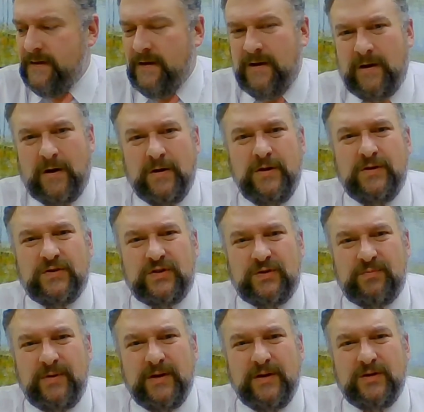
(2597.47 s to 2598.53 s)
Are you
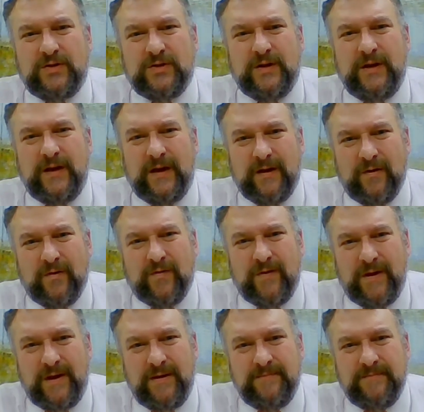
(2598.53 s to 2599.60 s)
spiritually healthy?